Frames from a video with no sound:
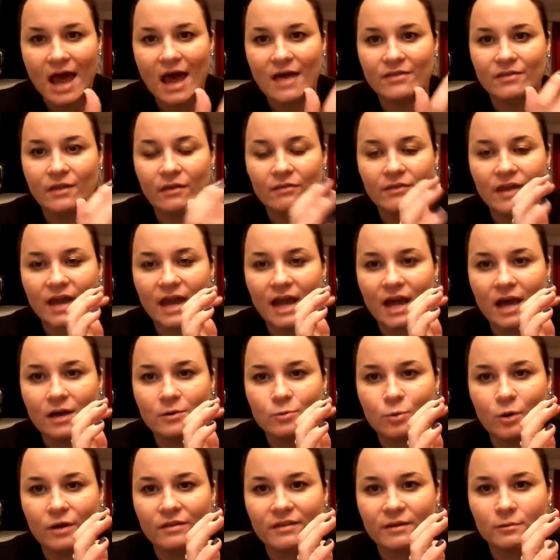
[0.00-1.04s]
And then they
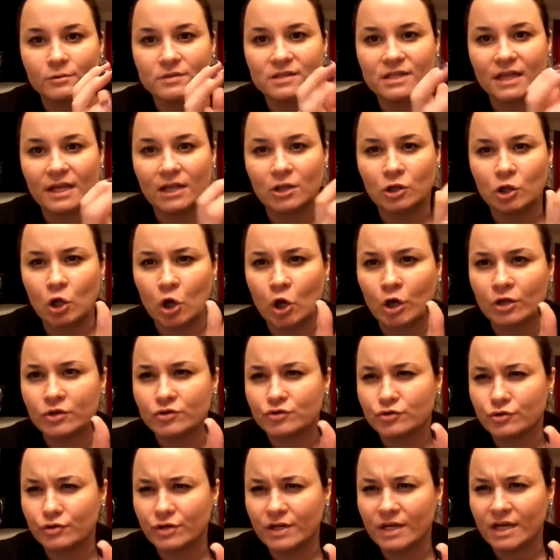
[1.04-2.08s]
had one that was like
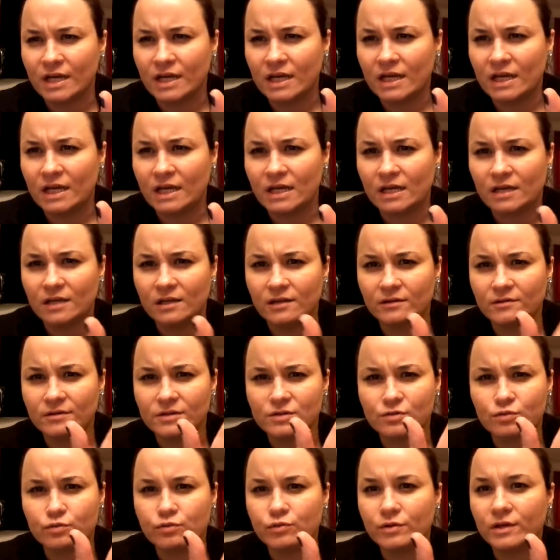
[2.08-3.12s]
laundry,
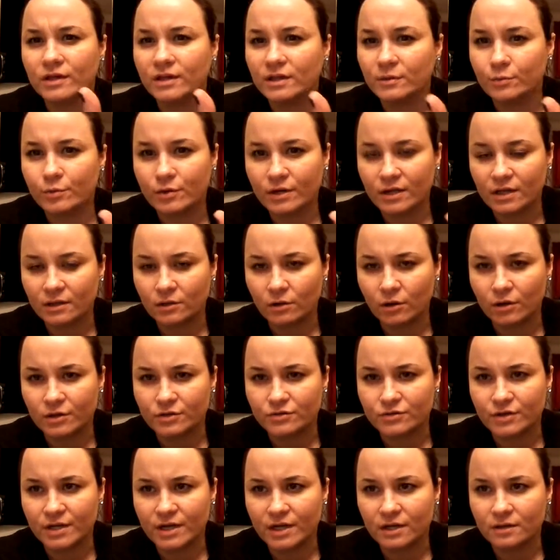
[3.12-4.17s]
this really pretty
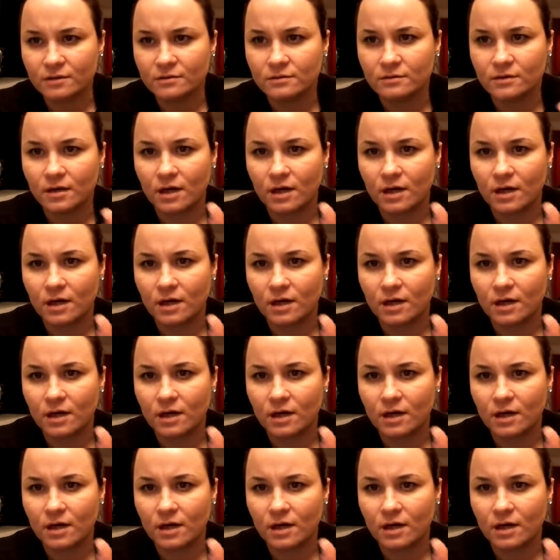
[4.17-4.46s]
laundry